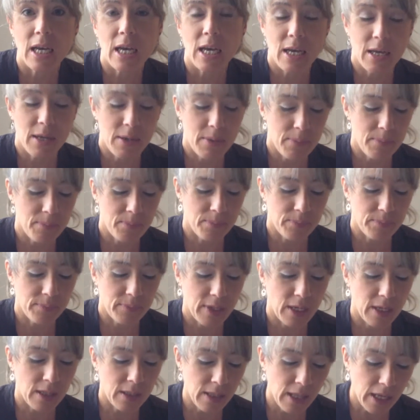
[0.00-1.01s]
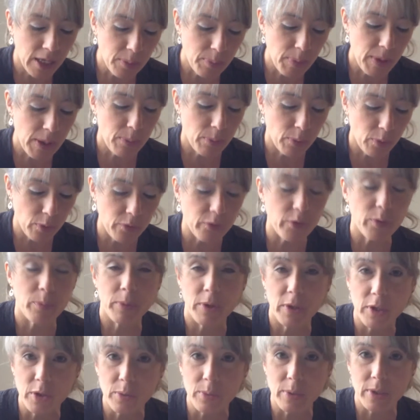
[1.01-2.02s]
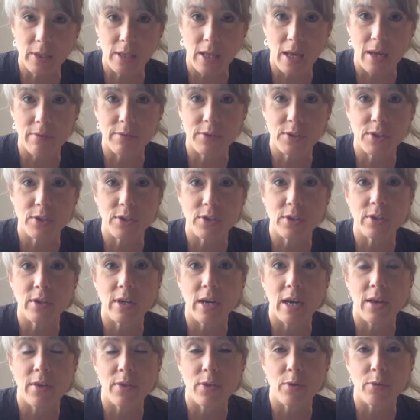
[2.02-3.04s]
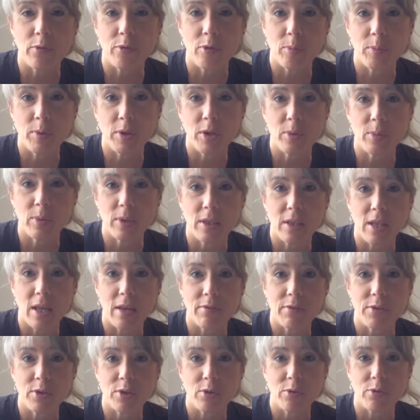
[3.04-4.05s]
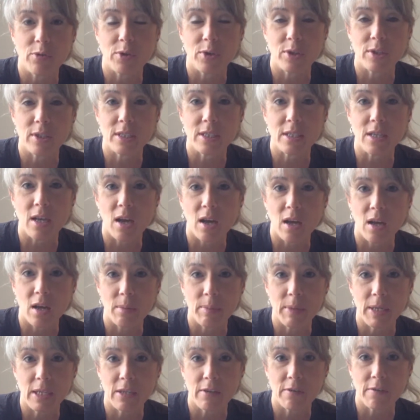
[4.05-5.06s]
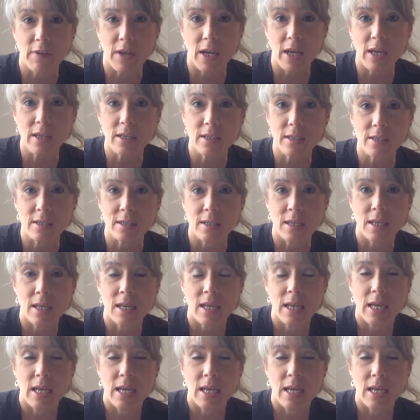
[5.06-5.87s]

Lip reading: A lot of people are familiar with lavender, and they're familiar with lavender for its calming effects.